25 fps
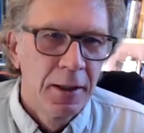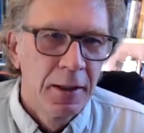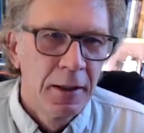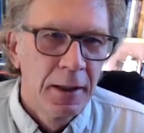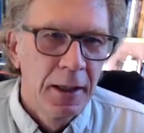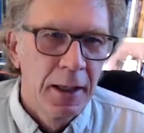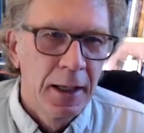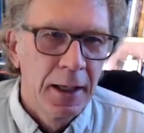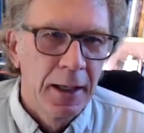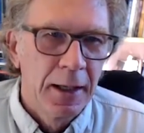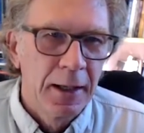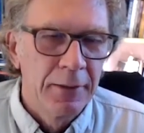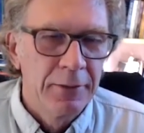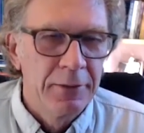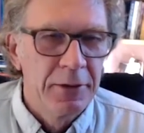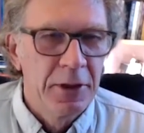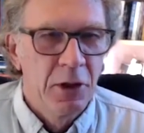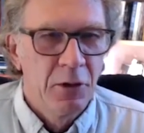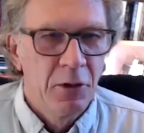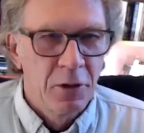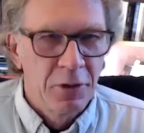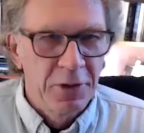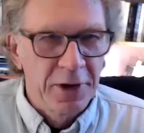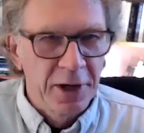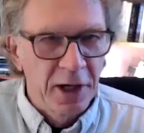
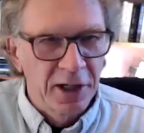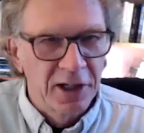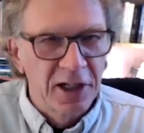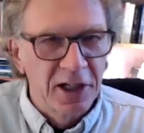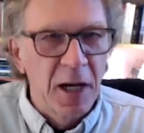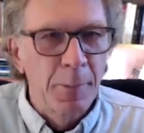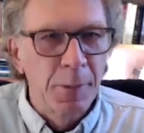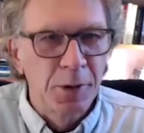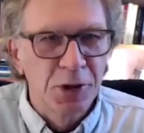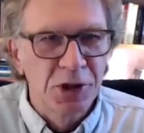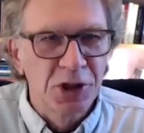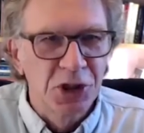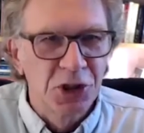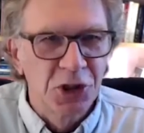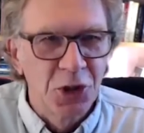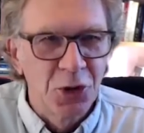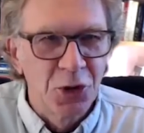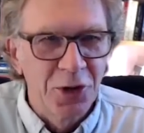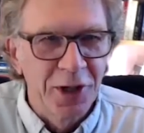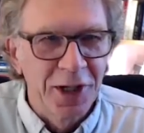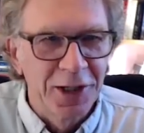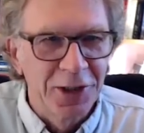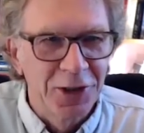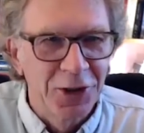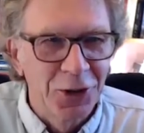The thing our compass is
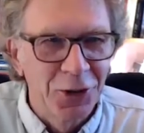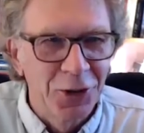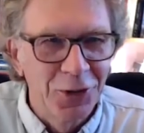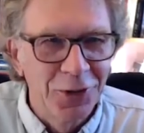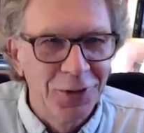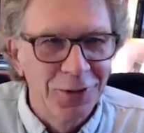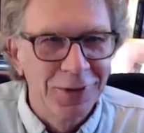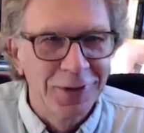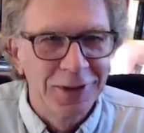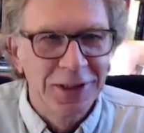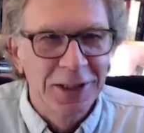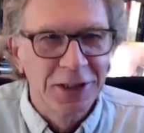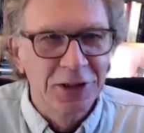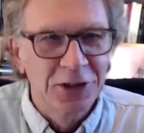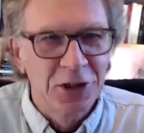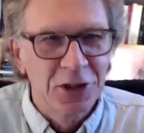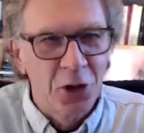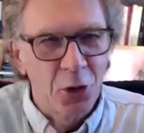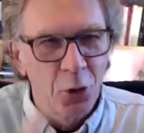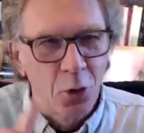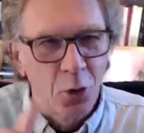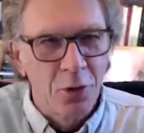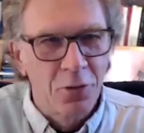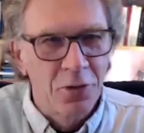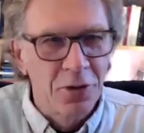tuned into. It has a
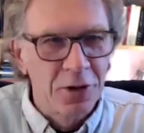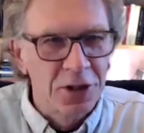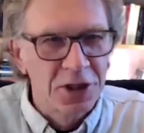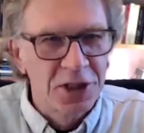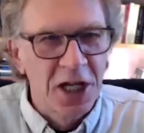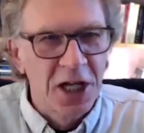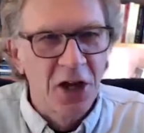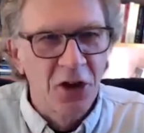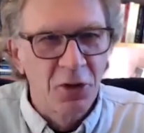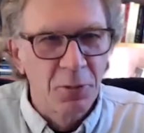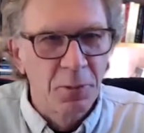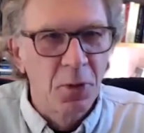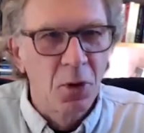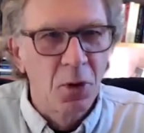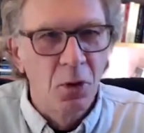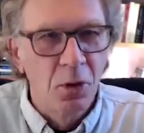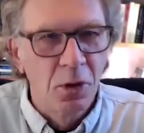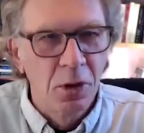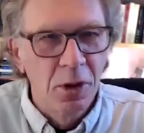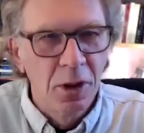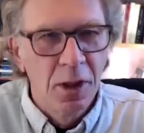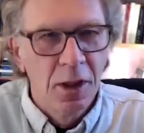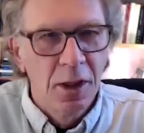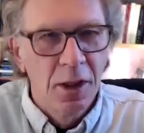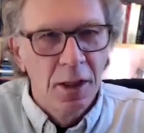north and south
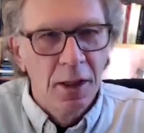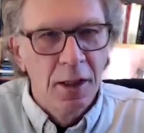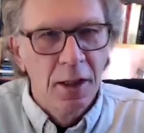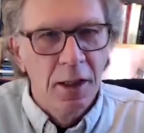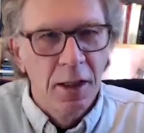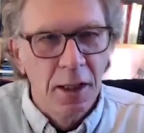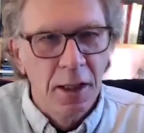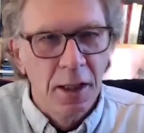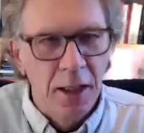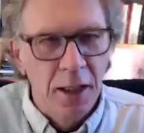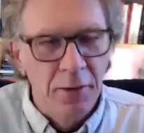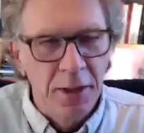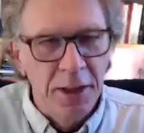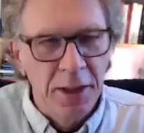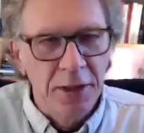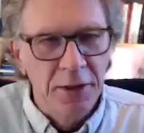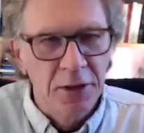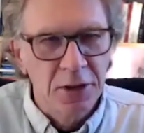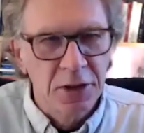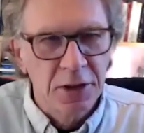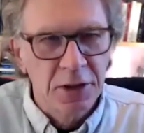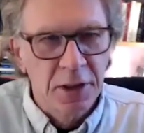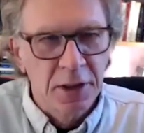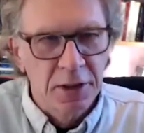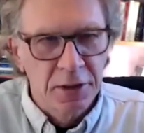pole, and
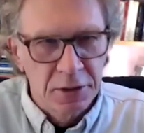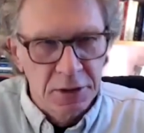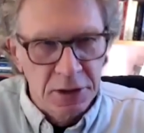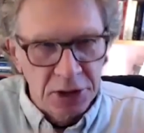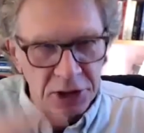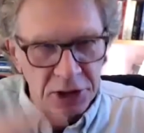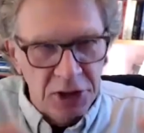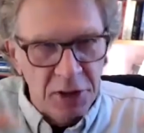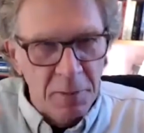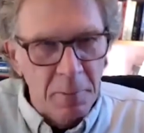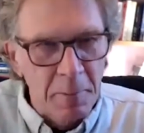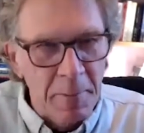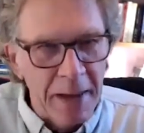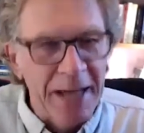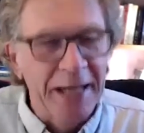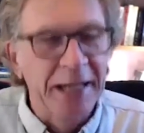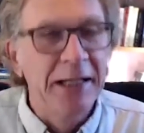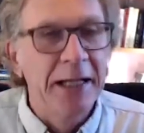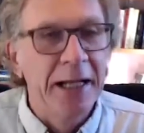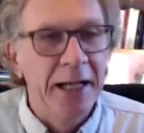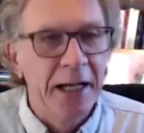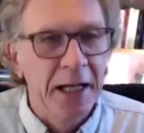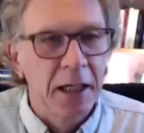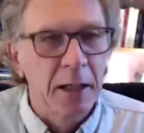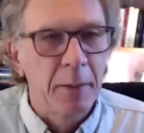this is
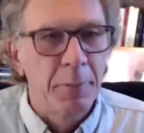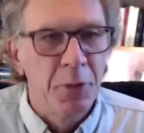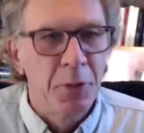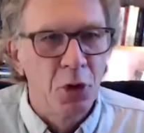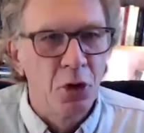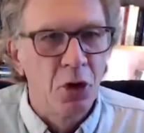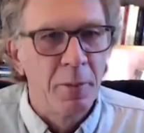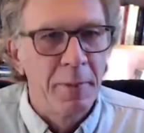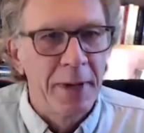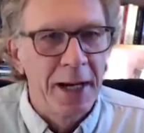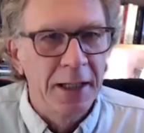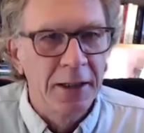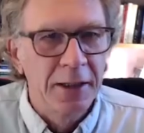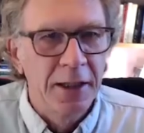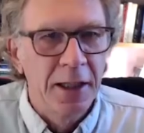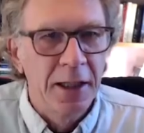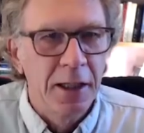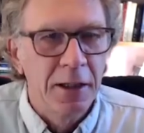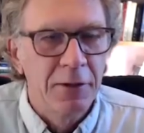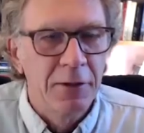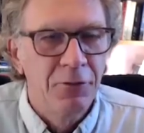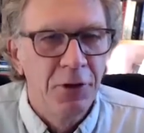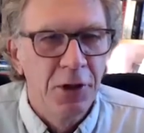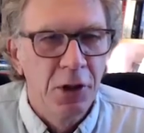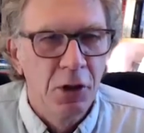a pure
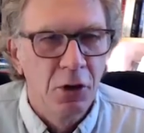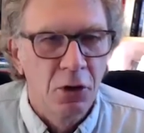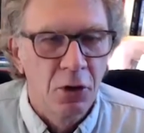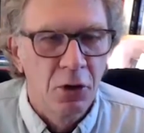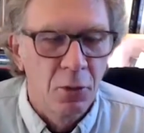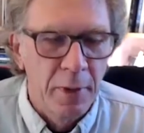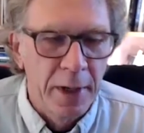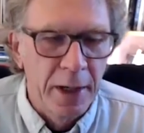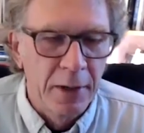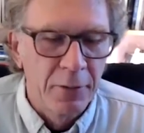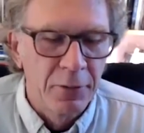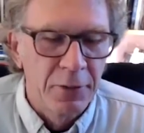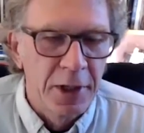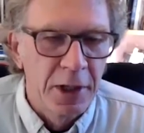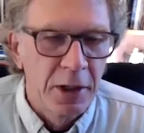magnetic field around the